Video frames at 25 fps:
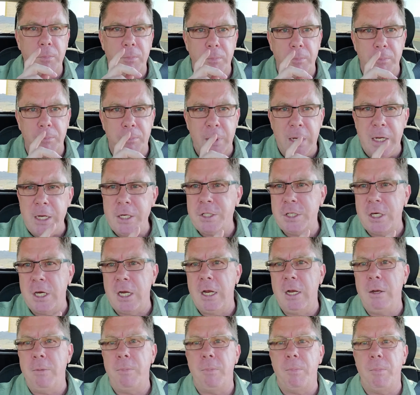
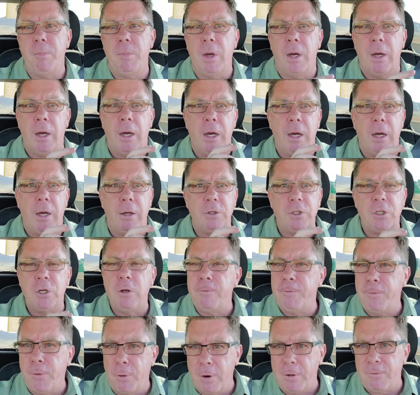BG
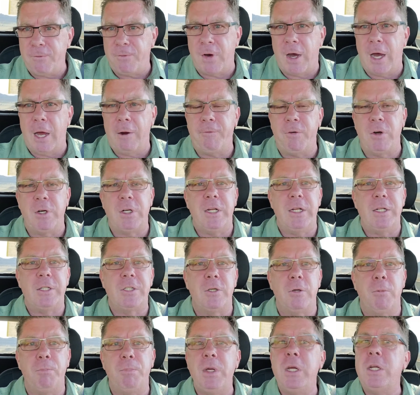245 for
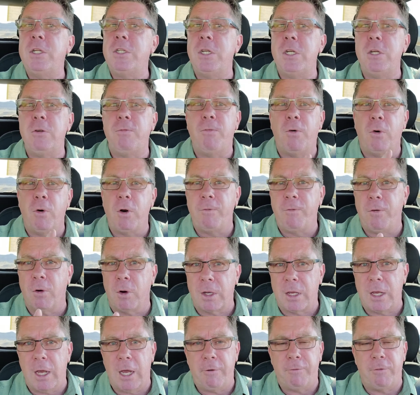diesel, BG
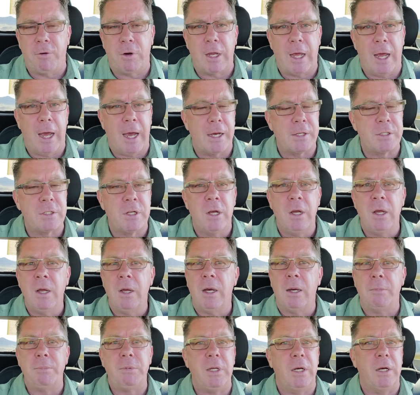44K for gas.
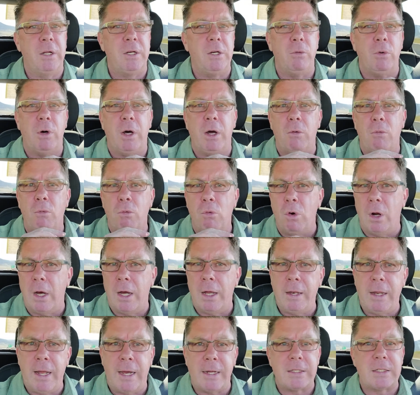I'm telling you what,
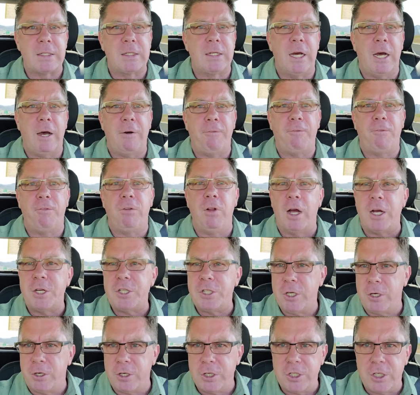run that stuff,
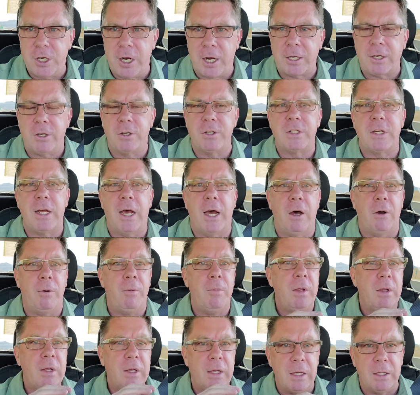flush your injectors
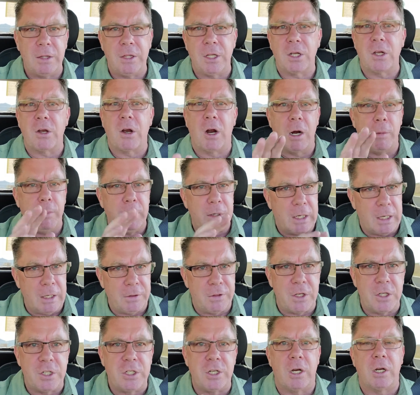out, get the carbon,
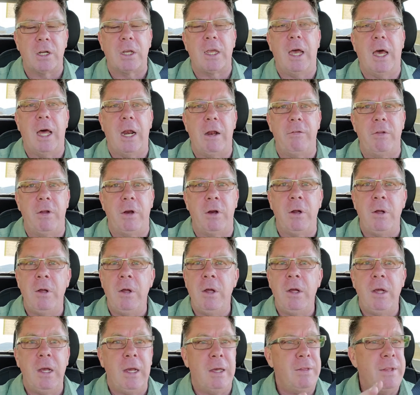get the junk out of there.
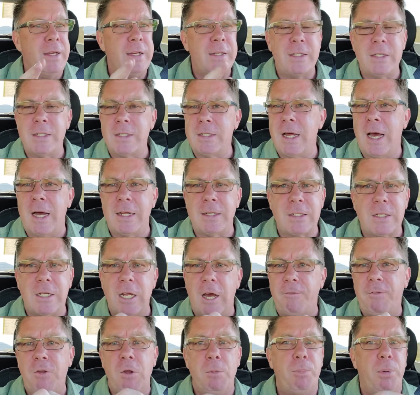And this is not
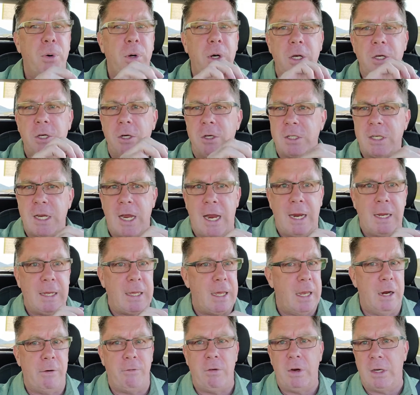stuff you put in your tank
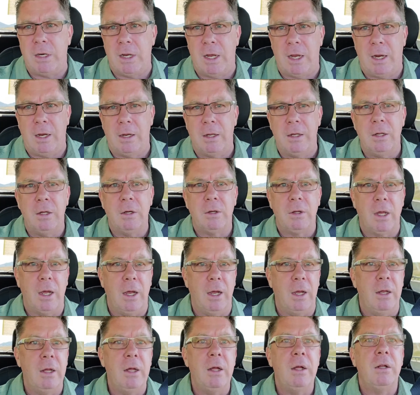every day,
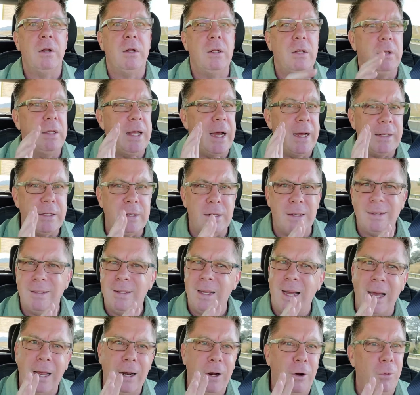okay? That,
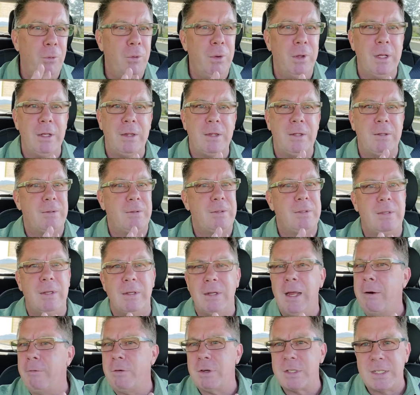I don't really
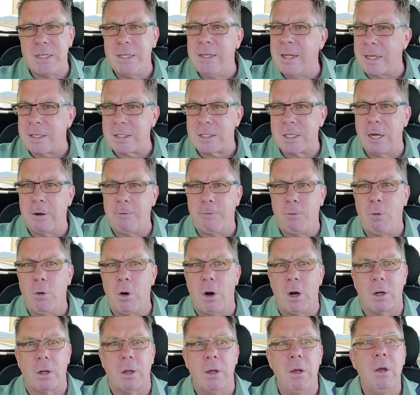ever see that stuff
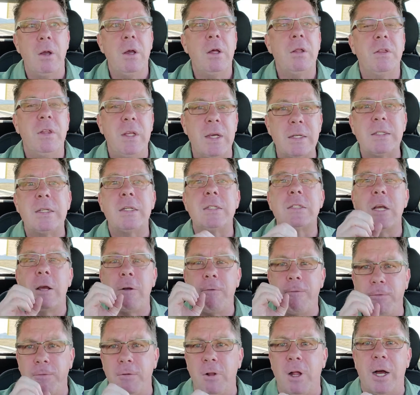work. This is
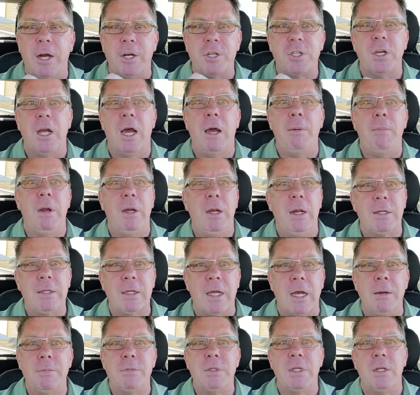a flush. I mean, it
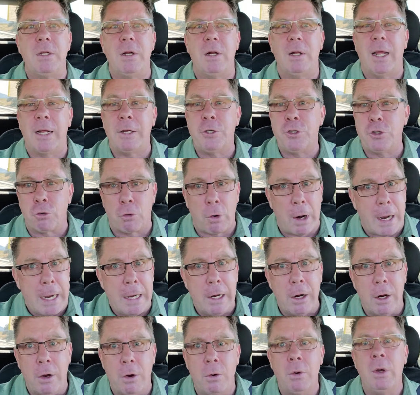comes in there like
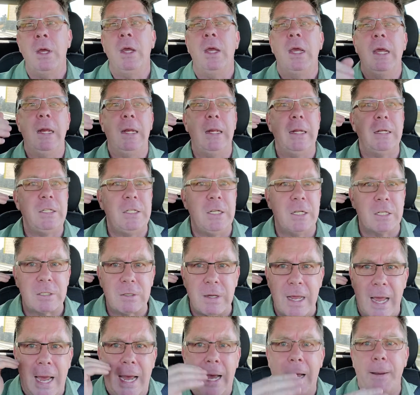Drano, and it
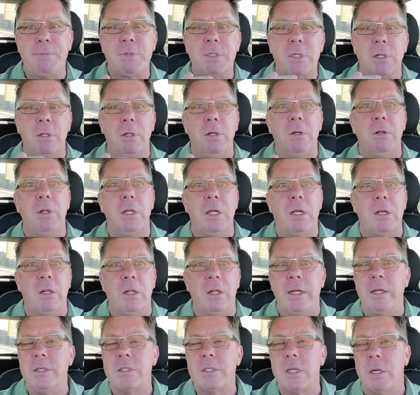just absolutely
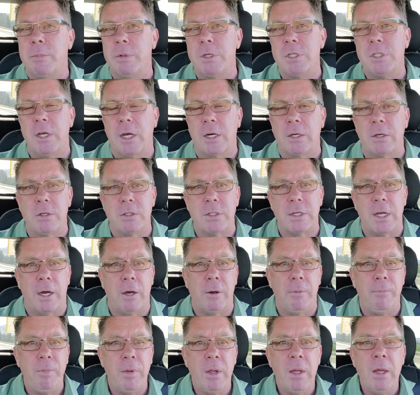cleans them injectors
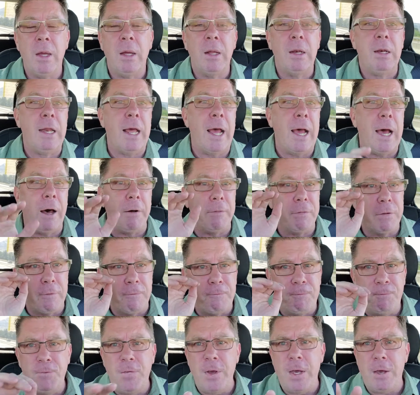out. Now, the
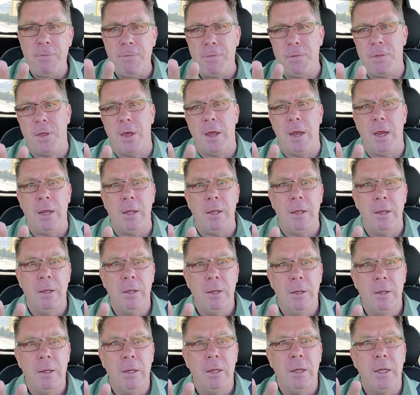fifth thing
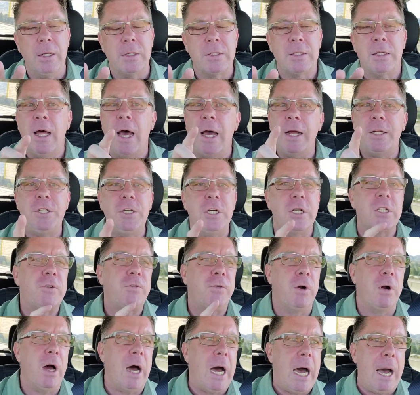is not just
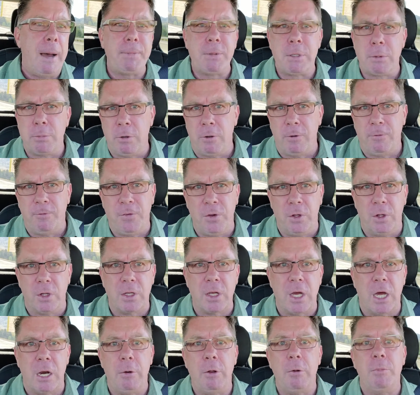for optimal fuel
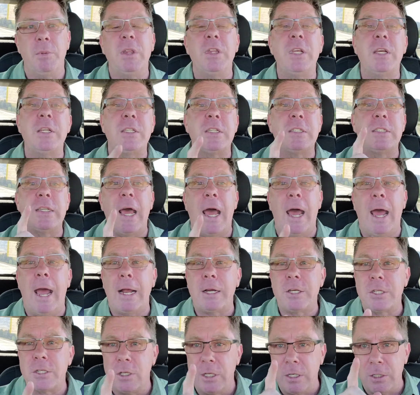economy, but this is
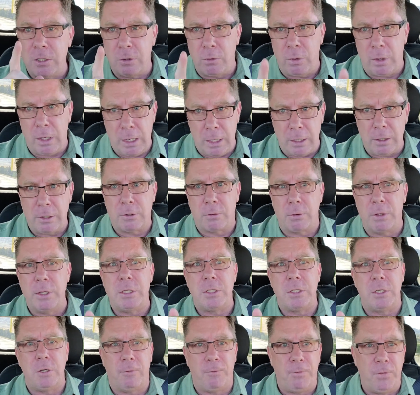actually to
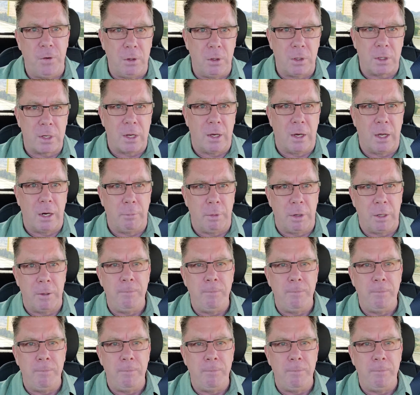increase your fuel economy.